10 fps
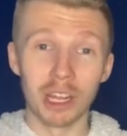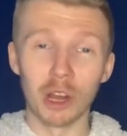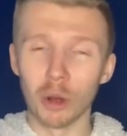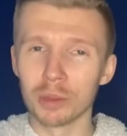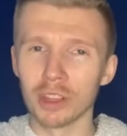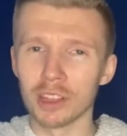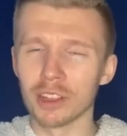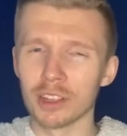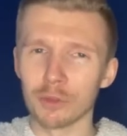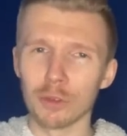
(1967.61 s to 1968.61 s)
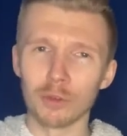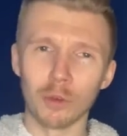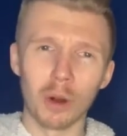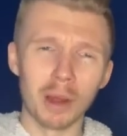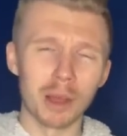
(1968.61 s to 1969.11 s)
I hope you like the different
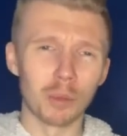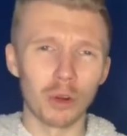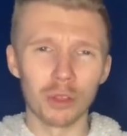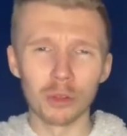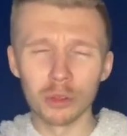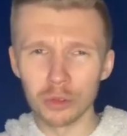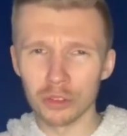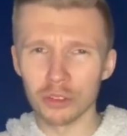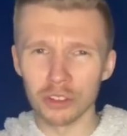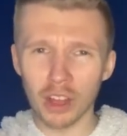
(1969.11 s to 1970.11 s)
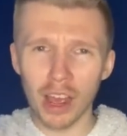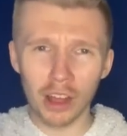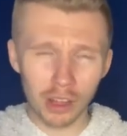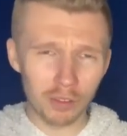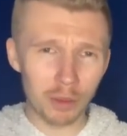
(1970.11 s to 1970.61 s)
format, more of the looser style
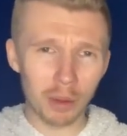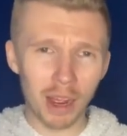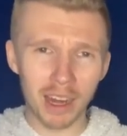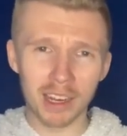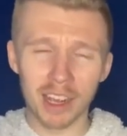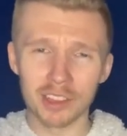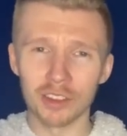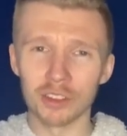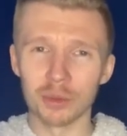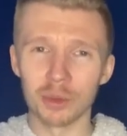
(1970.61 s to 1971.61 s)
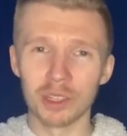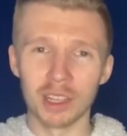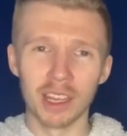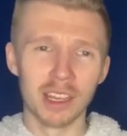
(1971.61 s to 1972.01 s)
of the podcast this week.